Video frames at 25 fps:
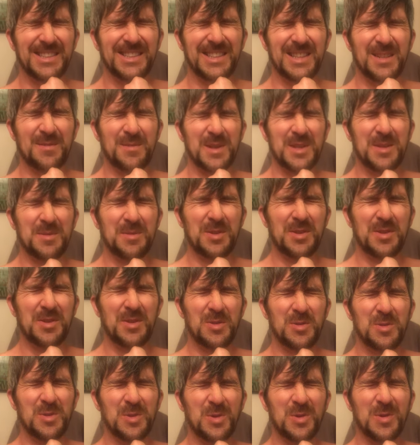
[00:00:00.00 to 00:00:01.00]
Am I supposed
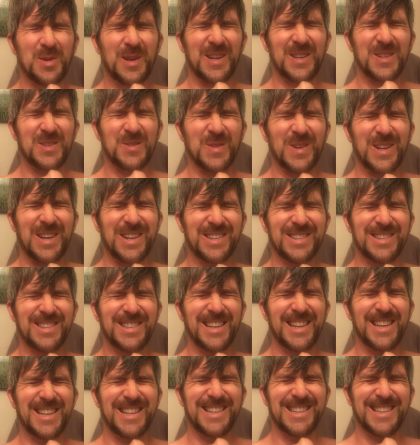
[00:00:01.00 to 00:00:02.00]
to do Schoolhouse Rocks
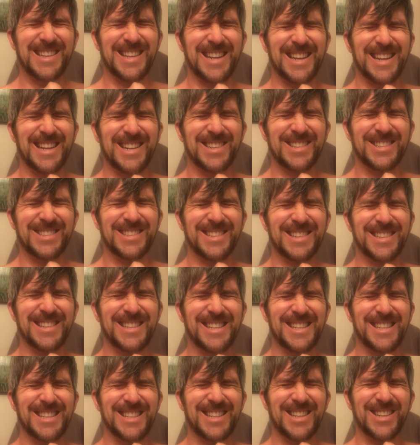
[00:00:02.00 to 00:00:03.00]
like at the house
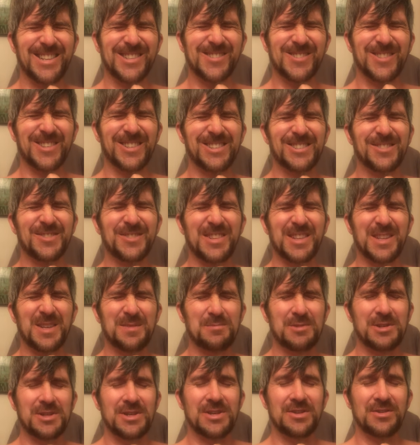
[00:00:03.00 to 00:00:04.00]
and then tell the world for
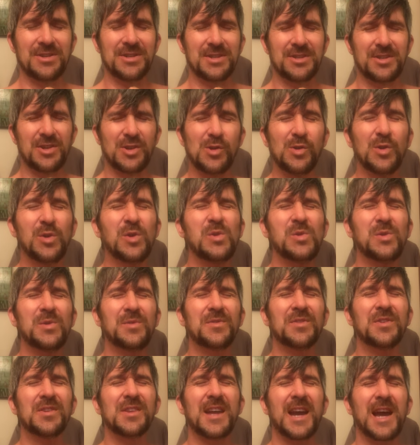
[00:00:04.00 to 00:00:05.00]
them to do it too
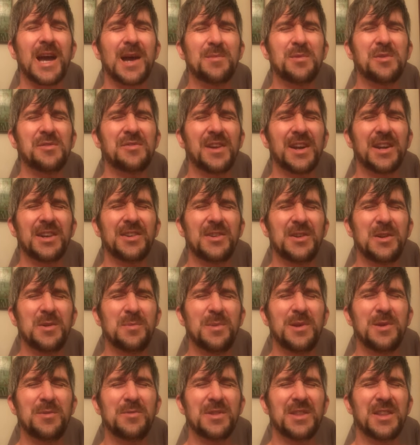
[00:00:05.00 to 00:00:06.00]
for the Habit Factory to
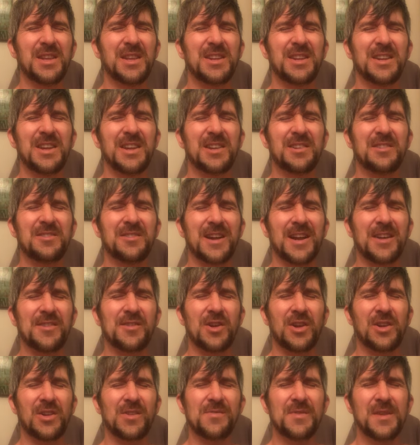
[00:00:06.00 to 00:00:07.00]
be within and around
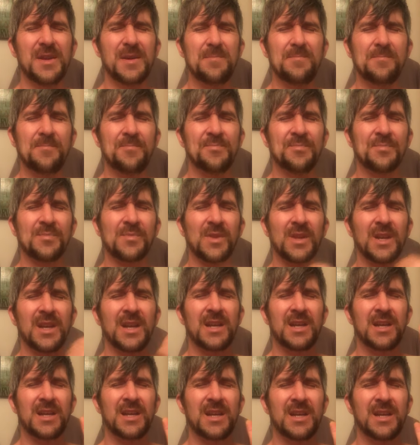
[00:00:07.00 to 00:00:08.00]
all of them?
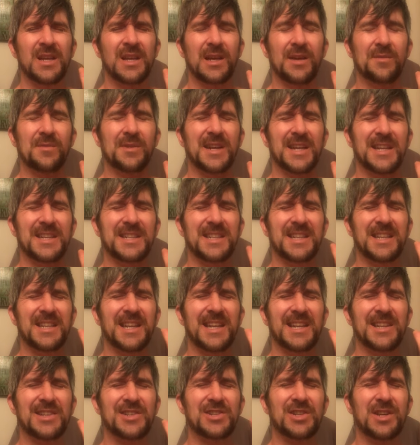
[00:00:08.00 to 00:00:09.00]
And when I did, I
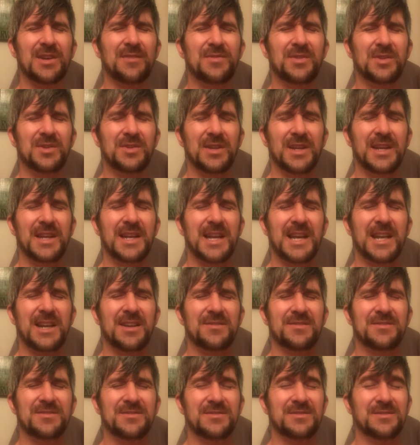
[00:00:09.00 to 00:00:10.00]
hit shuffle, and out
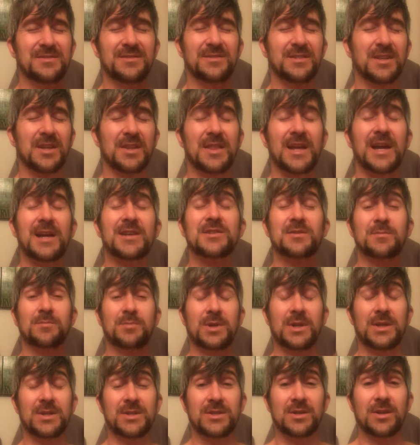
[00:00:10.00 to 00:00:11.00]
of the thousand
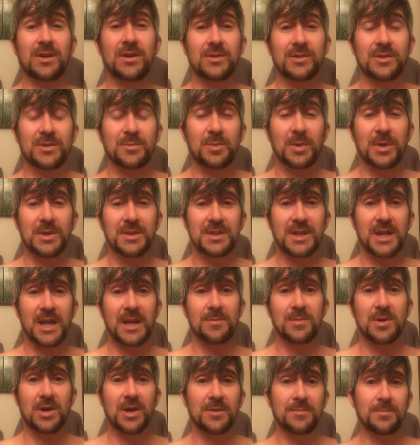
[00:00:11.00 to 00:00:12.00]
plus songs, Prince
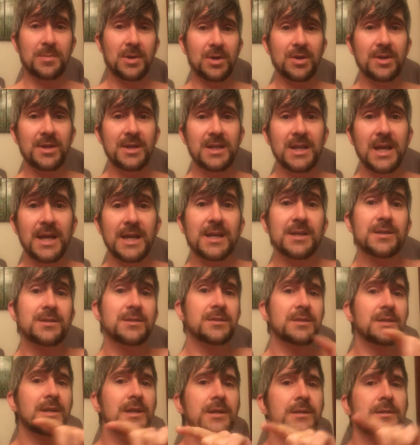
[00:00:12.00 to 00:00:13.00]
came on Party Like
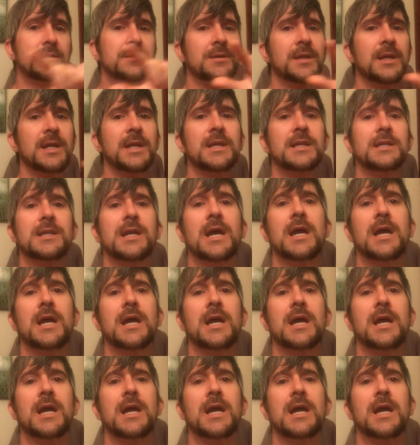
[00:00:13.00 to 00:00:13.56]
It's 1999.